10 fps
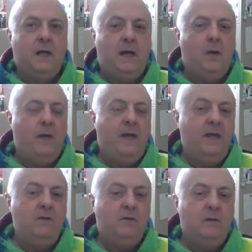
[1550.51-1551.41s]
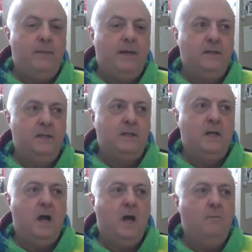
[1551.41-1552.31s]
how interdependent and
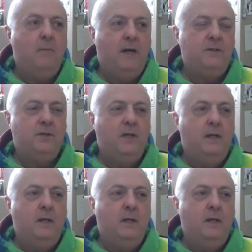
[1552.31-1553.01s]
how much